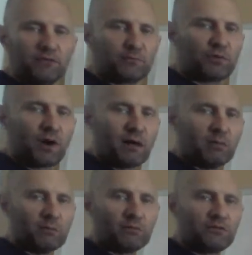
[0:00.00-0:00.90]
this
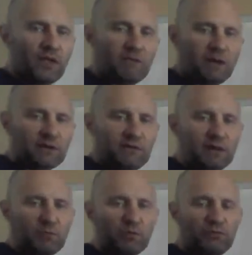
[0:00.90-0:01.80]
problem? 7x
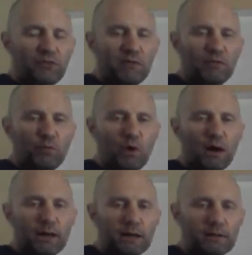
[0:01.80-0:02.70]
equals
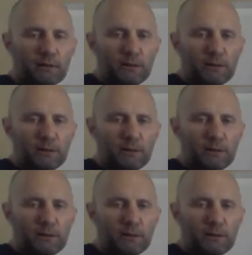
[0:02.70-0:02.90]
7y.